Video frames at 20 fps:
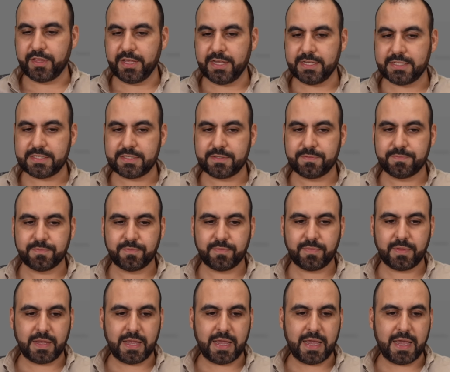this.
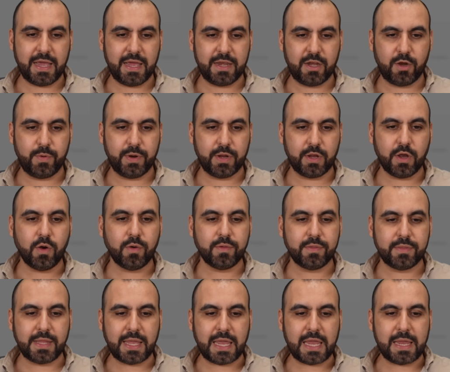And here we go.
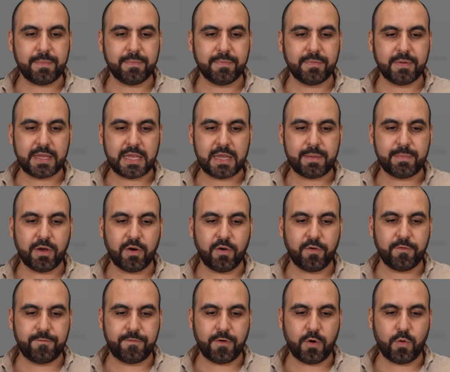Name,
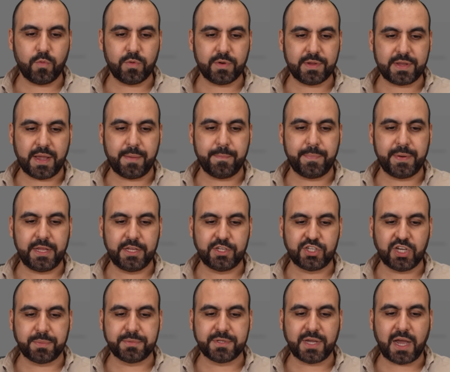email, phone, company,
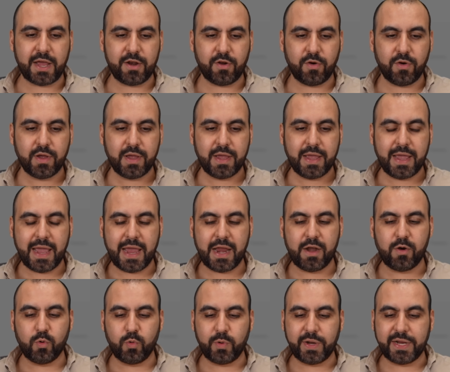job title,
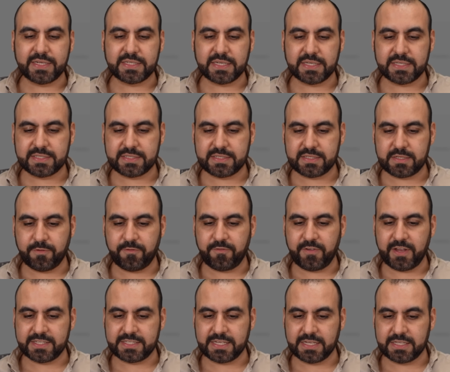and reasons to
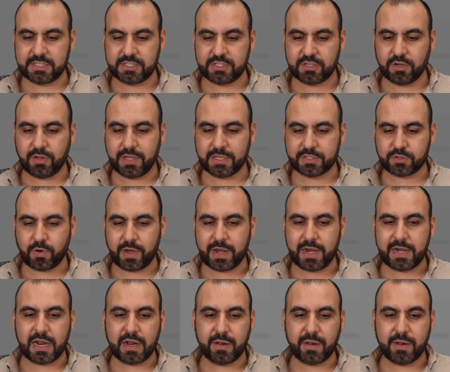visit. So let's go ahead and